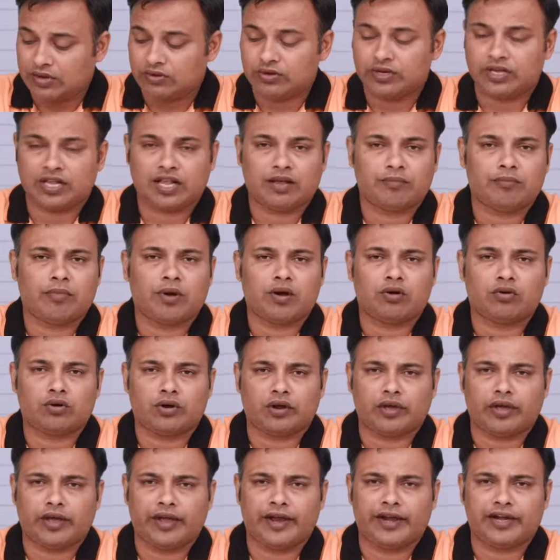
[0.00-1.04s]
are near about
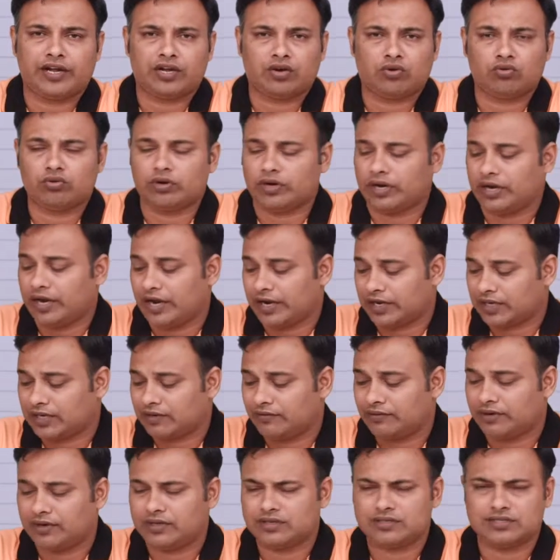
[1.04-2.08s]
8 to 10
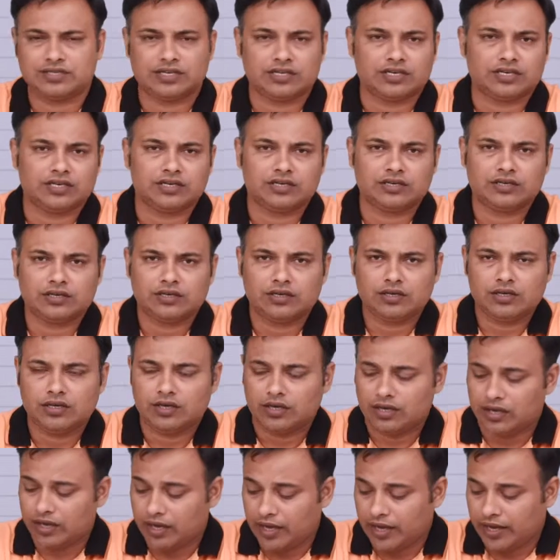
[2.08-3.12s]
activities here,
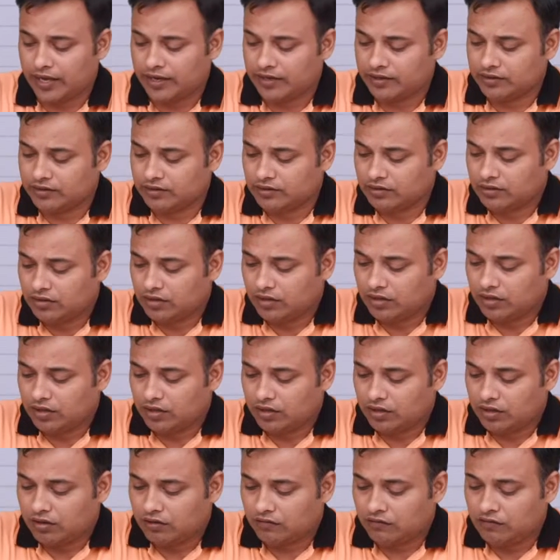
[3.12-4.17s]
and
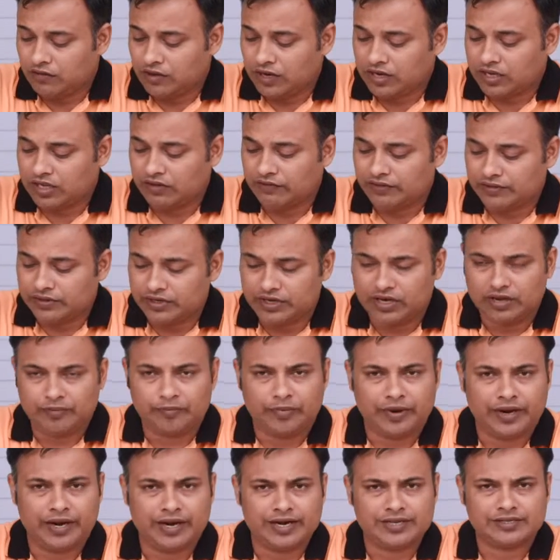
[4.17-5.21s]
we are given the
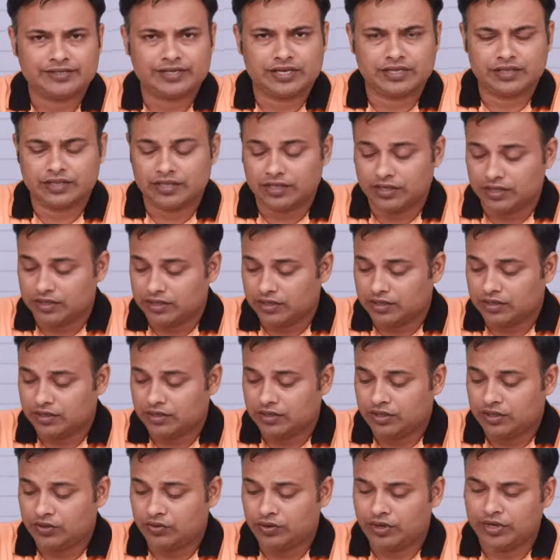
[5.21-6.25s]
dependence and the
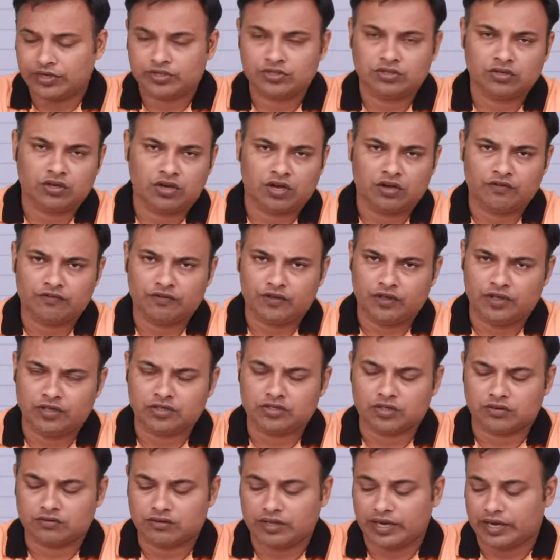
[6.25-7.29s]
duration of
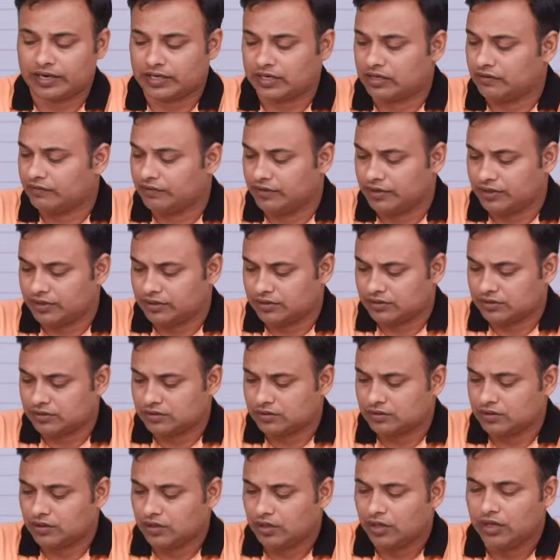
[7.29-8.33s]
each of the
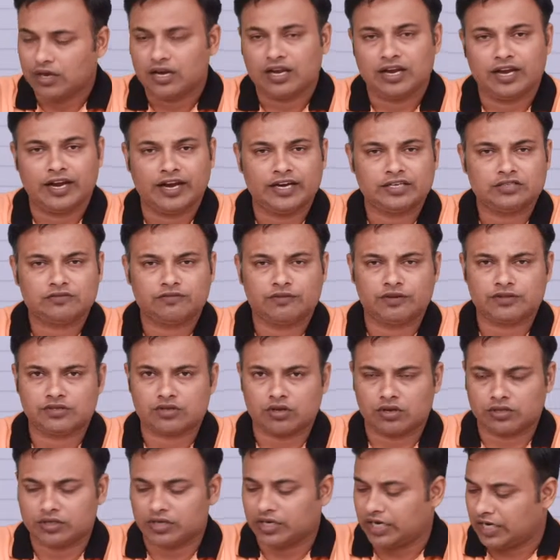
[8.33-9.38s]
activities. Let's first
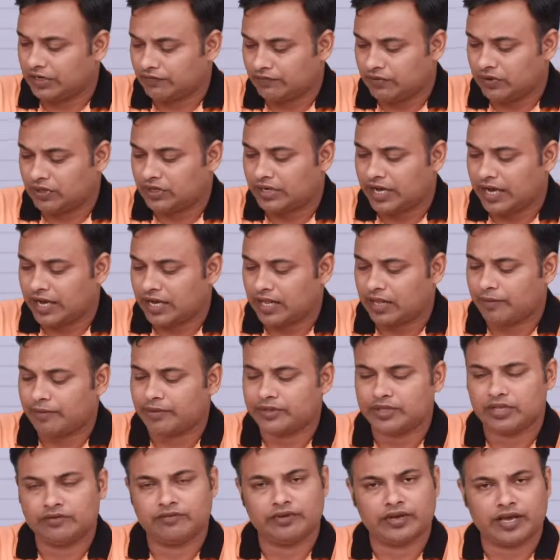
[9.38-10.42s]
draw the network diagram
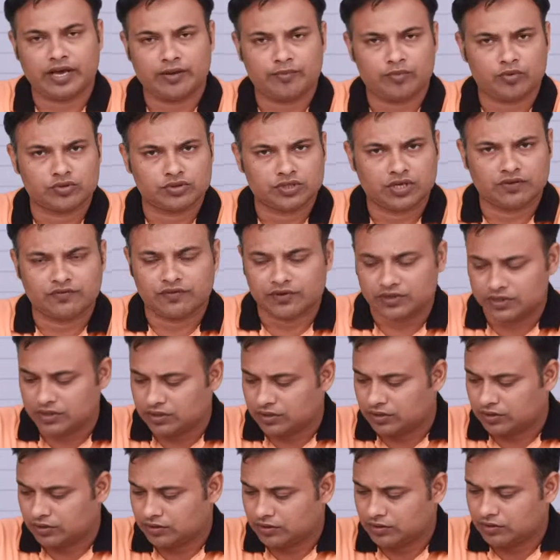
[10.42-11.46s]
and then we can proceed
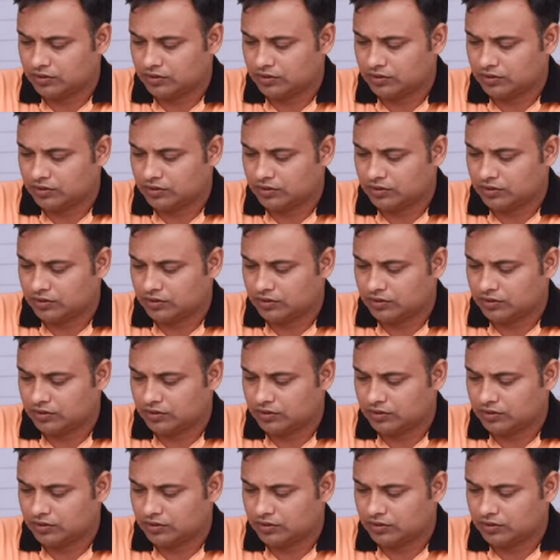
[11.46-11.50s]
further.